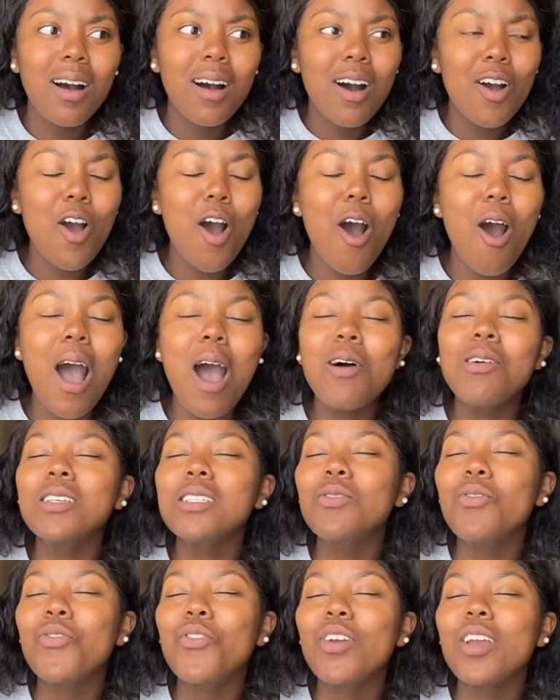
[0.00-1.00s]
I
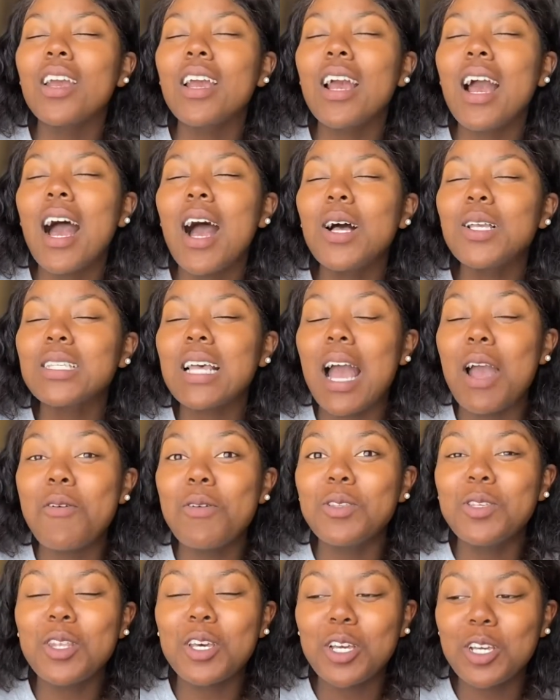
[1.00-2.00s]
was freaking out. I
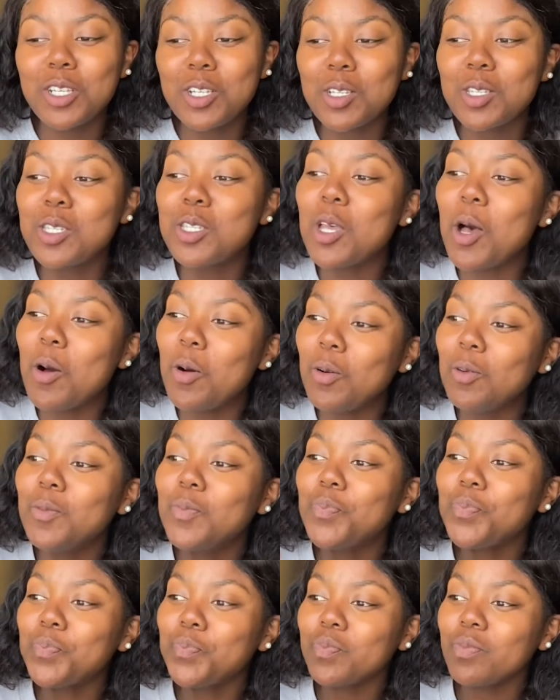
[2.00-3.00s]
went to the kitchen. So
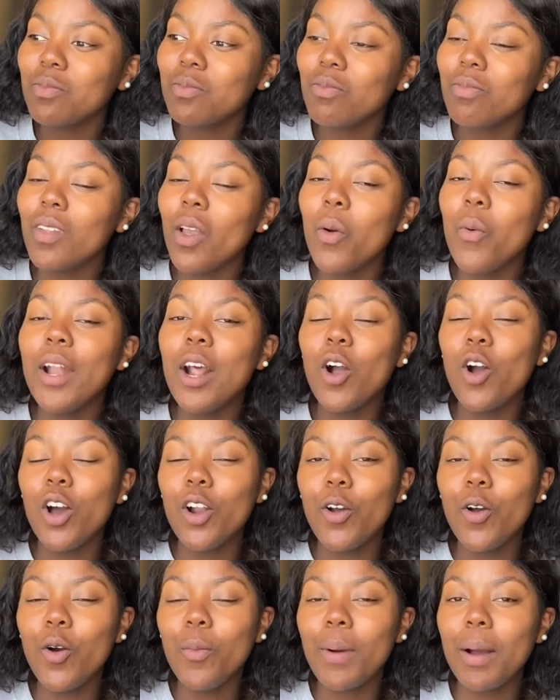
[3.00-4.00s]
I get home, when I got
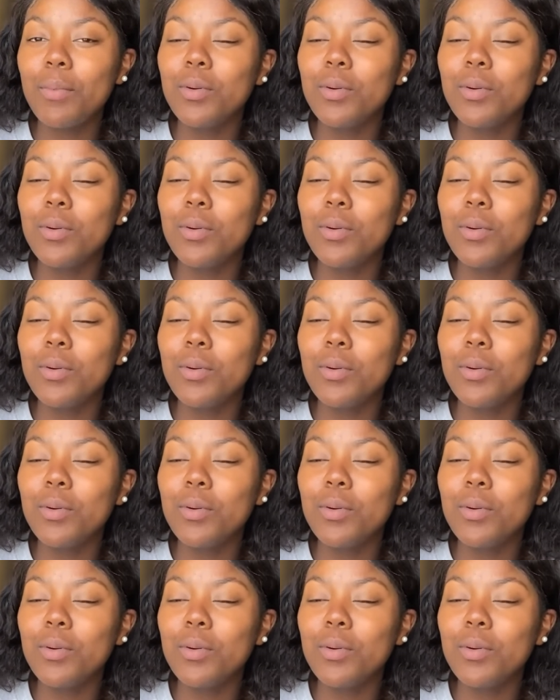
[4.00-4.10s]
home, I